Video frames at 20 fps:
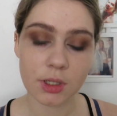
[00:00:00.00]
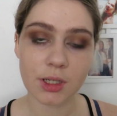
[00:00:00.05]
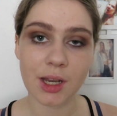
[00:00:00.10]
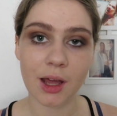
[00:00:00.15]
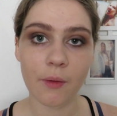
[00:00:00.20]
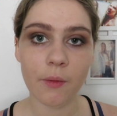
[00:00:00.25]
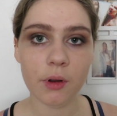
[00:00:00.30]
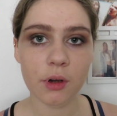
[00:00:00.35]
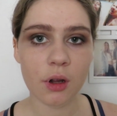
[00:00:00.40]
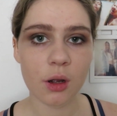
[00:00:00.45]

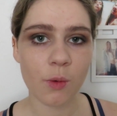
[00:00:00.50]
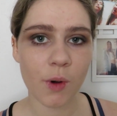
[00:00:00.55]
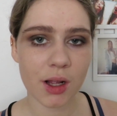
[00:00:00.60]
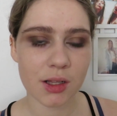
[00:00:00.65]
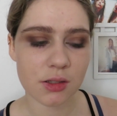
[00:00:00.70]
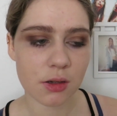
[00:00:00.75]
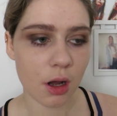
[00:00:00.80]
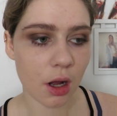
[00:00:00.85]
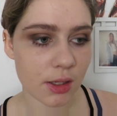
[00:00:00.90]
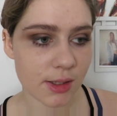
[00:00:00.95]
Now I know why
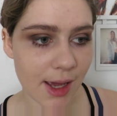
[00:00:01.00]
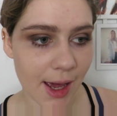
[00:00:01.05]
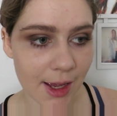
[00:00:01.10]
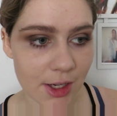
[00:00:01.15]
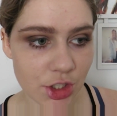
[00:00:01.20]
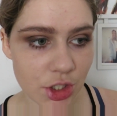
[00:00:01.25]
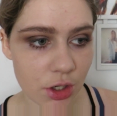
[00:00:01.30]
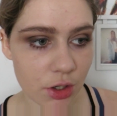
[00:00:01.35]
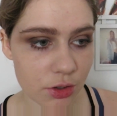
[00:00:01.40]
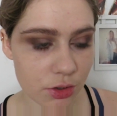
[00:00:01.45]
Tarte
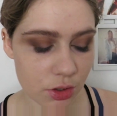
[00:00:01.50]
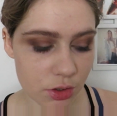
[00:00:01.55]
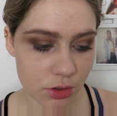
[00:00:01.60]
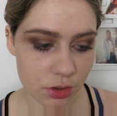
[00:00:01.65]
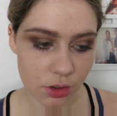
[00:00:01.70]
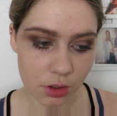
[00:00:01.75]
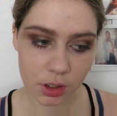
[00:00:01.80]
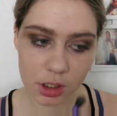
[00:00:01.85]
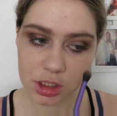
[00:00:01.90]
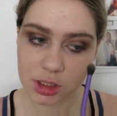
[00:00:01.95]
eyeshadows are
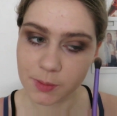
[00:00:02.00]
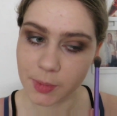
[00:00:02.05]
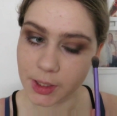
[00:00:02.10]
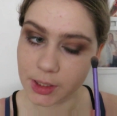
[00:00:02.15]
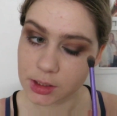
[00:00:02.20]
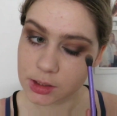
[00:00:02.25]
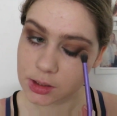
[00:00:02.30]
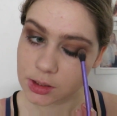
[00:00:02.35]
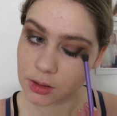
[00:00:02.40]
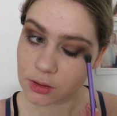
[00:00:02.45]
so
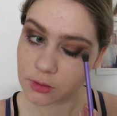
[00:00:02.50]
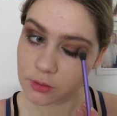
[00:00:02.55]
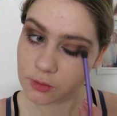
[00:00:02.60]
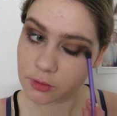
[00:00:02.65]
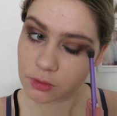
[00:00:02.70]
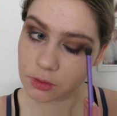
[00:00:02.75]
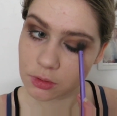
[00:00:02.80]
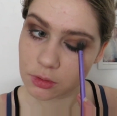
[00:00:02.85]
expensive.